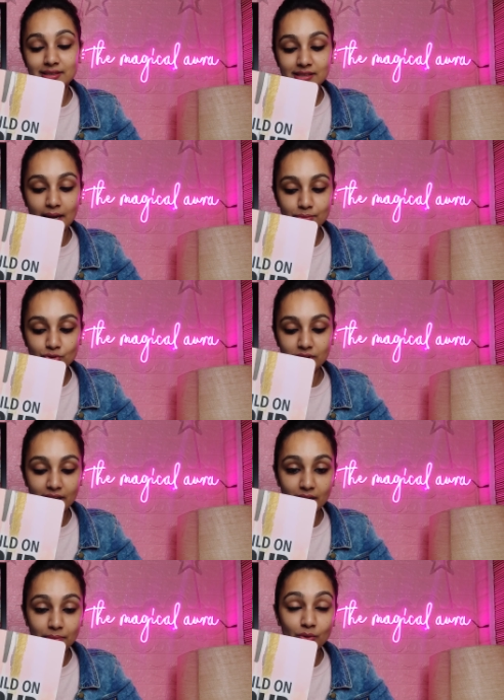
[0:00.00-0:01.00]
It's time to
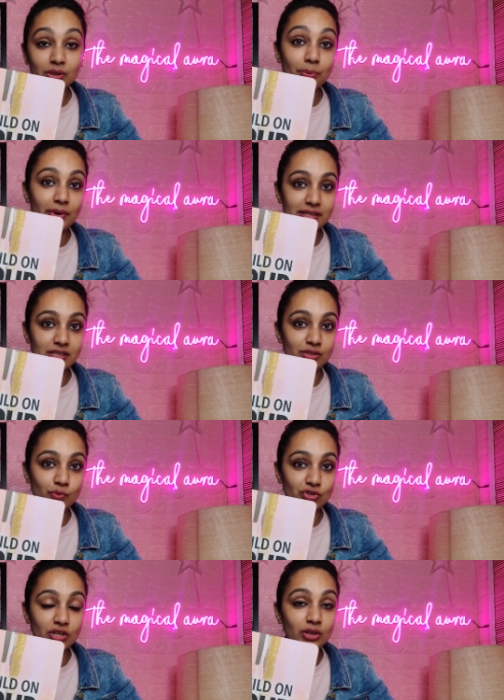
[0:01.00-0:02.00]
think about the present,
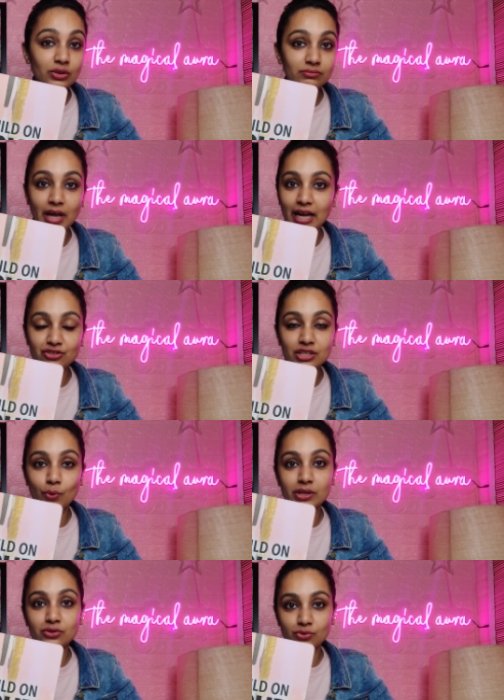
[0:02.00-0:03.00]
which you are actually
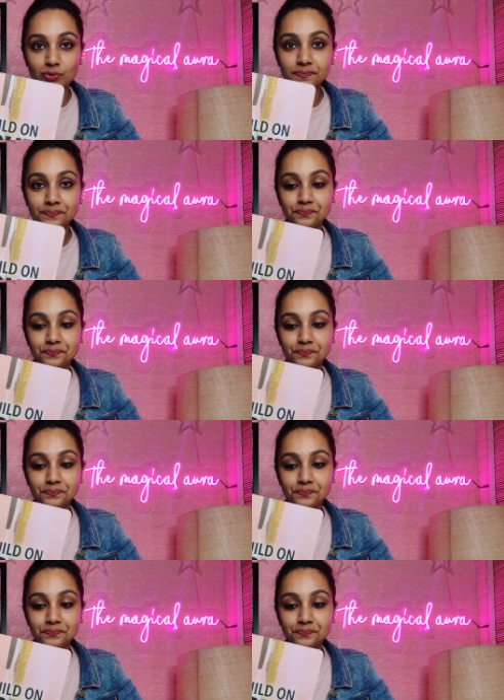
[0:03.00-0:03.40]
going through.